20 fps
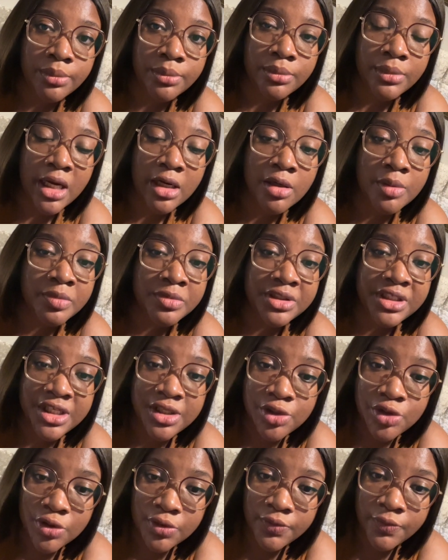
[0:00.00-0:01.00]

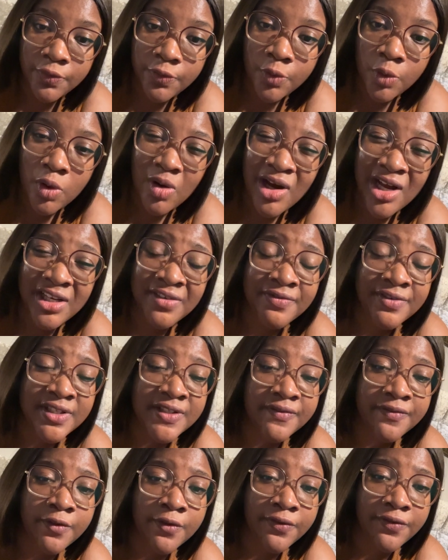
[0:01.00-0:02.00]
accommodation for, and if it's
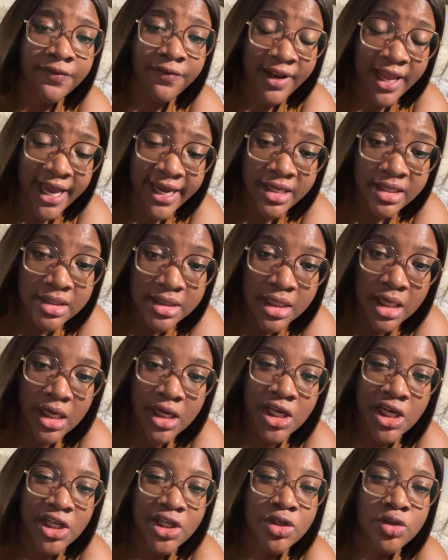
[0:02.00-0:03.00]
for flight,
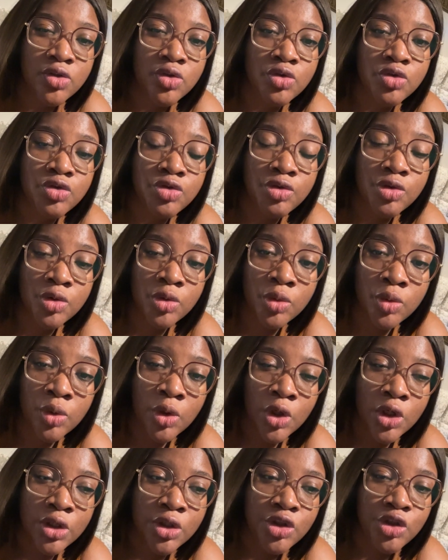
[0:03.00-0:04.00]
it needs to show
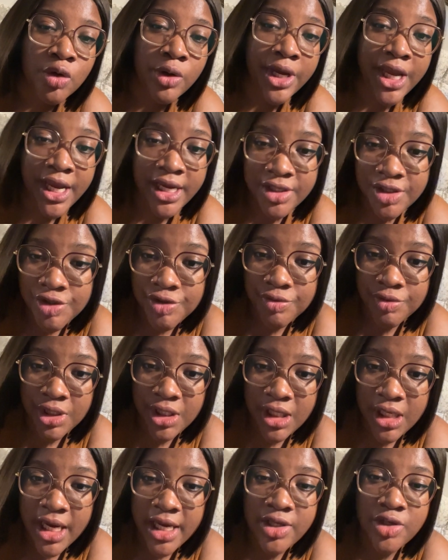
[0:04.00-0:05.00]
your
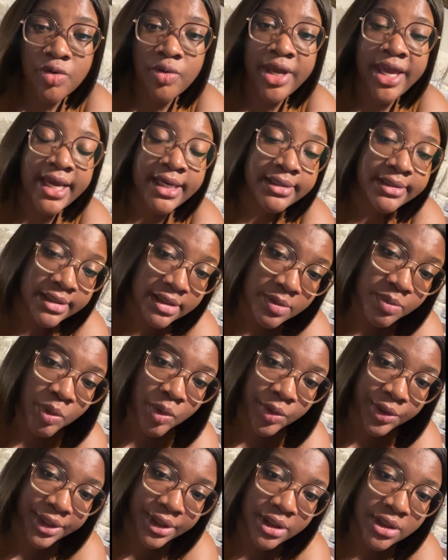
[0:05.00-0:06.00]
entry and your exit
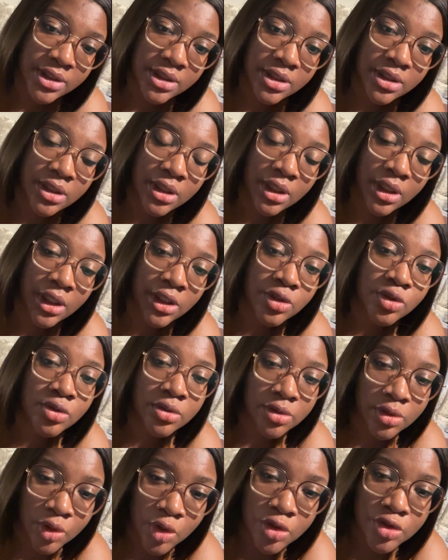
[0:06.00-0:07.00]
points into
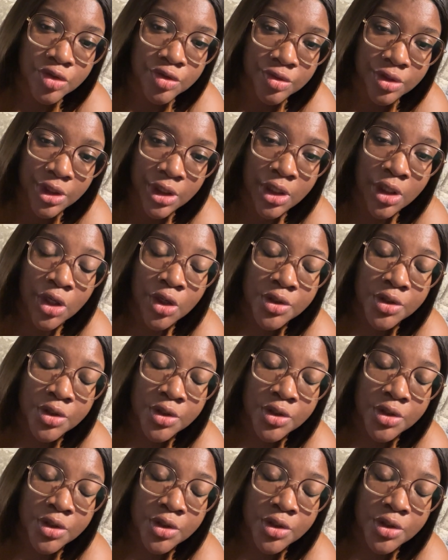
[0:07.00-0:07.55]
the country.